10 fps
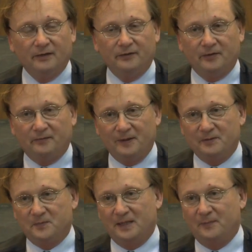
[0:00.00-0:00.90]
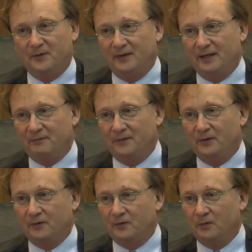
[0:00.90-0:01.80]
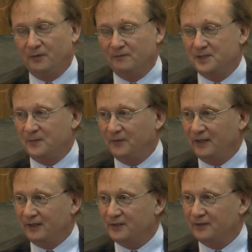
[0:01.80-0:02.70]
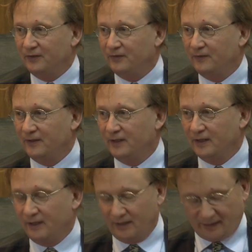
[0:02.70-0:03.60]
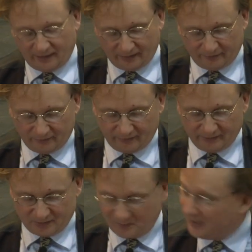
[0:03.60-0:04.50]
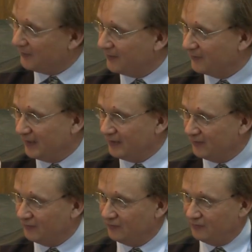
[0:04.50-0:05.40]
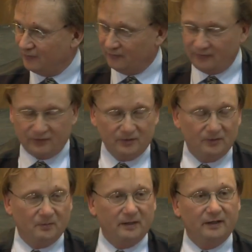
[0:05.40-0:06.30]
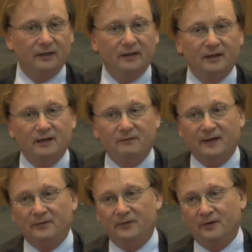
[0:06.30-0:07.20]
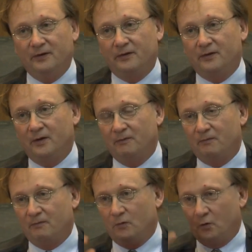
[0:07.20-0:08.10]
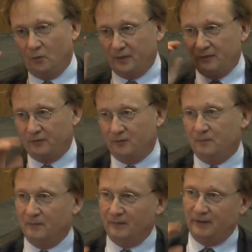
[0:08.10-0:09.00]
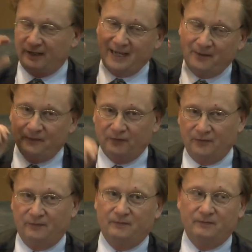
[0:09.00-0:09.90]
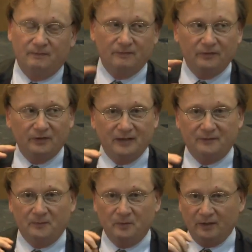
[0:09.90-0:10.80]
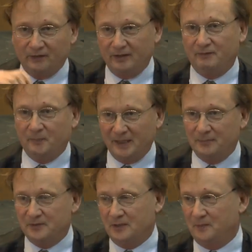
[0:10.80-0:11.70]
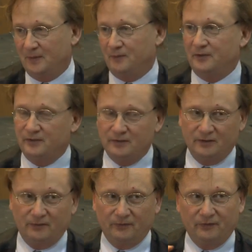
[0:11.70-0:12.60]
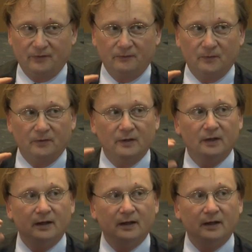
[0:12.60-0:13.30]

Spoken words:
did a famous paper in that field called Invisible Technicians. And it's about exactly this issue, where he found that going all the way through accounts of scientific work, scientific papers that are published in journals and so forth,